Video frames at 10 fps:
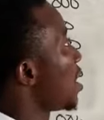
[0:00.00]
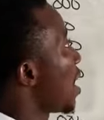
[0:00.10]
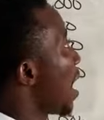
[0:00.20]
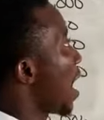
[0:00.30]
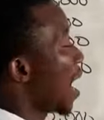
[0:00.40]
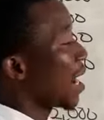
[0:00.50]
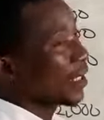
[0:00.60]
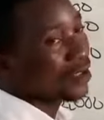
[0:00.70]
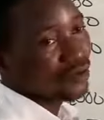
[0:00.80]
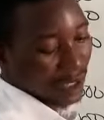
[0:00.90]
are
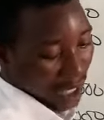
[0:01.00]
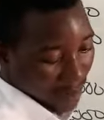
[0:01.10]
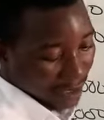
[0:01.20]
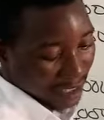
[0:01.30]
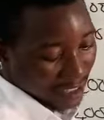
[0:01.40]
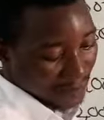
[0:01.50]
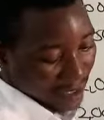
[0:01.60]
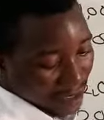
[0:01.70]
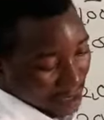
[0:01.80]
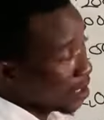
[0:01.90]
added to current
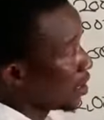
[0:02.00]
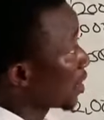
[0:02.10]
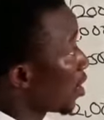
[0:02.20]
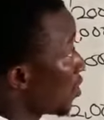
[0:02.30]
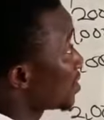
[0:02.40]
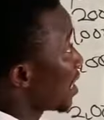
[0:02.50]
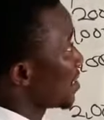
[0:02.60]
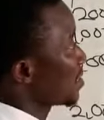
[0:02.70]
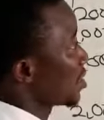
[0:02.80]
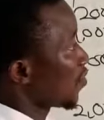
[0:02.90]
expense, current
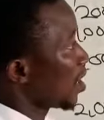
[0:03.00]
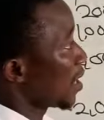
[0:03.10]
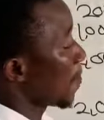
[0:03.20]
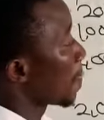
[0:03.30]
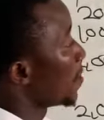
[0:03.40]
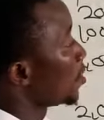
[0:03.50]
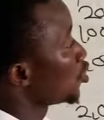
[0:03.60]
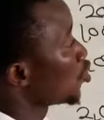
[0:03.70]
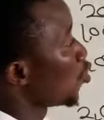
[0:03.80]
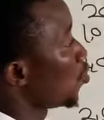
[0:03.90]
assets rather.
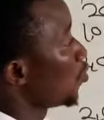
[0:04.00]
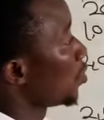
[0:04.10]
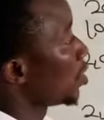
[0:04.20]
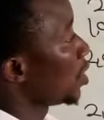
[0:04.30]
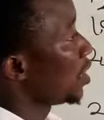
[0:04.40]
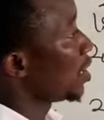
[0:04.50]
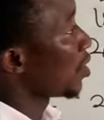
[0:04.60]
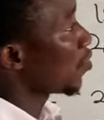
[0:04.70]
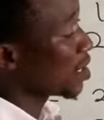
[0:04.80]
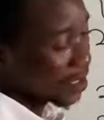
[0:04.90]
So in the
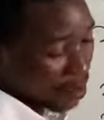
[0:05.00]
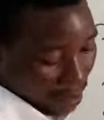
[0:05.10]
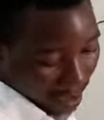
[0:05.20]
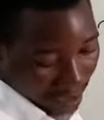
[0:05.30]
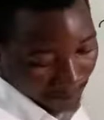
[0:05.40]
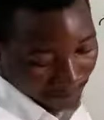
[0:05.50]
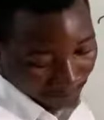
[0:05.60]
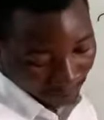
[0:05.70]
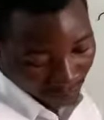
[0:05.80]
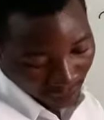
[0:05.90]
question or in the
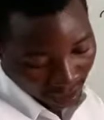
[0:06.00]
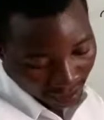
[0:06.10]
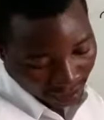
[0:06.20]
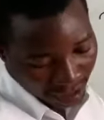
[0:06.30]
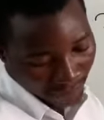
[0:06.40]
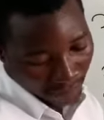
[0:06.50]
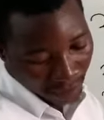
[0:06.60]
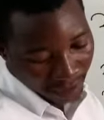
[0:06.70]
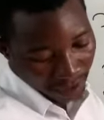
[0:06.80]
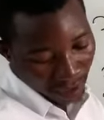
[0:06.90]
additional
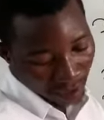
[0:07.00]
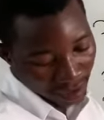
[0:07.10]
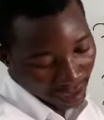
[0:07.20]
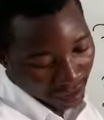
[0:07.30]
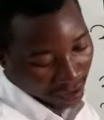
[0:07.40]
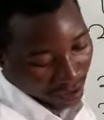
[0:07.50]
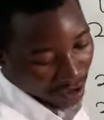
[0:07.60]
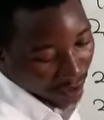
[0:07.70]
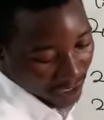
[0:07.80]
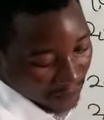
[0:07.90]
information, there was an
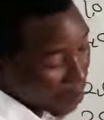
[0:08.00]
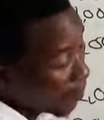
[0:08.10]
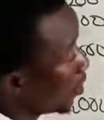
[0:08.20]
insurance prepaid